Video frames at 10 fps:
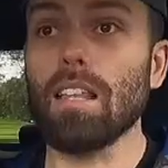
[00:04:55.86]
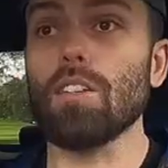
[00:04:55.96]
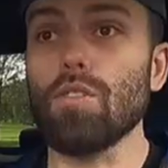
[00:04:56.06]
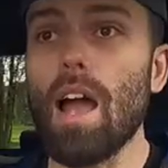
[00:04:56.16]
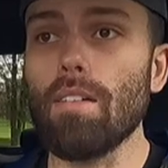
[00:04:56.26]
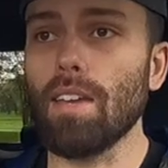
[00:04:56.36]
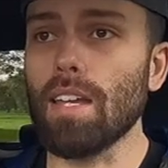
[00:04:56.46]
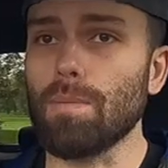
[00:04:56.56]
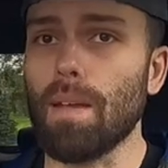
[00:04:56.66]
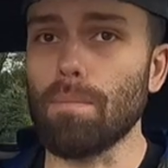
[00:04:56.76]
daily driving
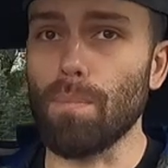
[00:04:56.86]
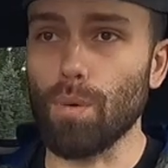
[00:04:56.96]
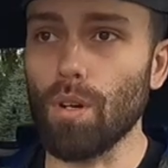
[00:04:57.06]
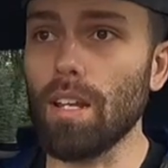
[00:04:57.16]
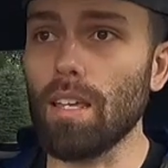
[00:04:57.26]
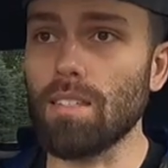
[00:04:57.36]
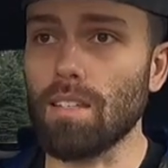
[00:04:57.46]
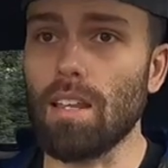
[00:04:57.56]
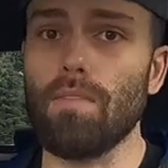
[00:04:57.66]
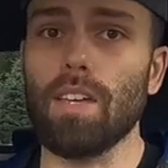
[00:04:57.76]
has been pretty
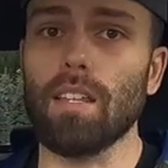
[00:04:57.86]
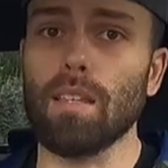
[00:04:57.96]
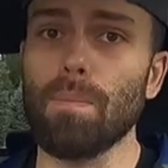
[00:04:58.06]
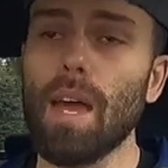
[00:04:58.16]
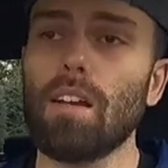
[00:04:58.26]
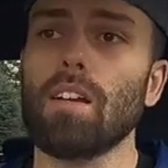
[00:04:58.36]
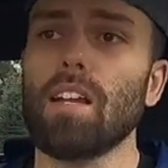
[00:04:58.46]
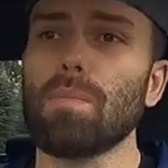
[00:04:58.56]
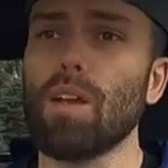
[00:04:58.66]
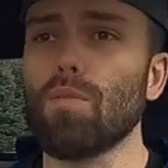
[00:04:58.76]
significantly better
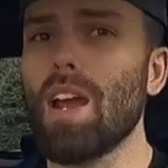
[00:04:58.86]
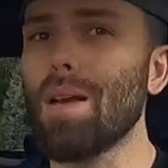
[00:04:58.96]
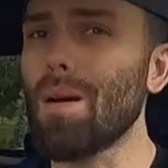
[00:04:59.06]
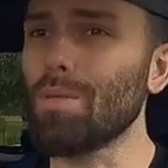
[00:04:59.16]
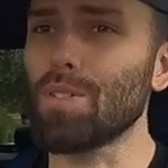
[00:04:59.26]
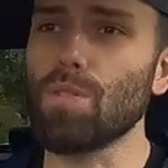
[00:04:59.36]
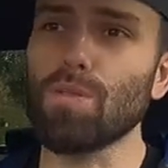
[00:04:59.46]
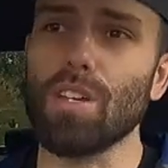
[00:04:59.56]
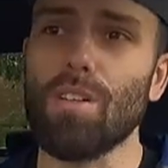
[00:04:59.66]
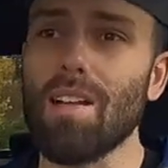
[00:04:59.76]
in my ram i was
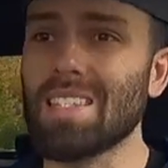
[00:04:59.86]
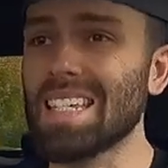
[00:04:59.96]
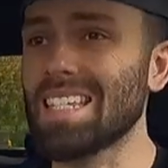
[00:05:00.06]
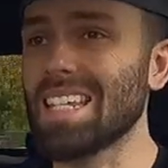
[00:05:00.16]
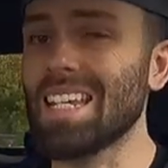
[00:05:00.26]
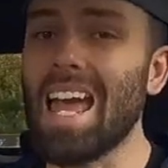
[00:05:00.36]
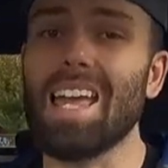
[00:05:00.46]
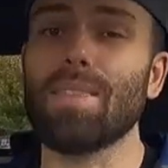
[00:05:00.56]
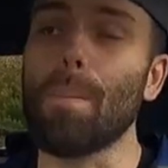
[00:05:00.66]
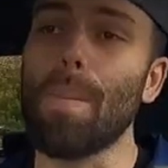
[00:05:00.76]
usually around 16
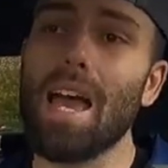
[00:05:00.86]
at the